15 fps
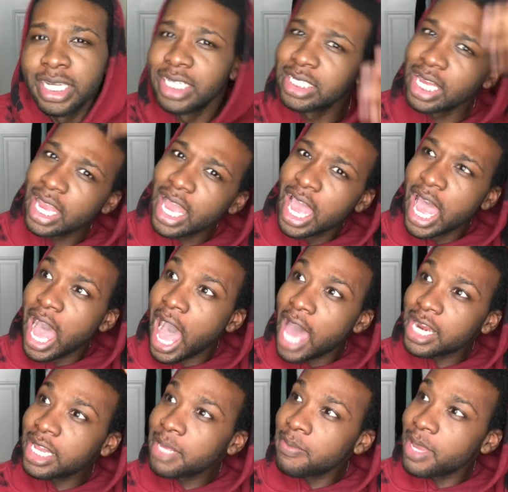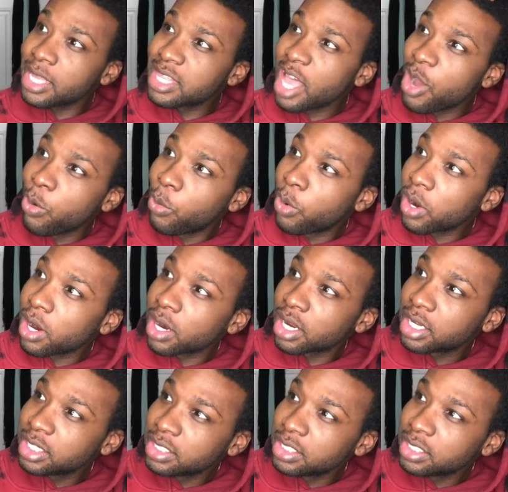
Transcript: and it's like, how do they make that work?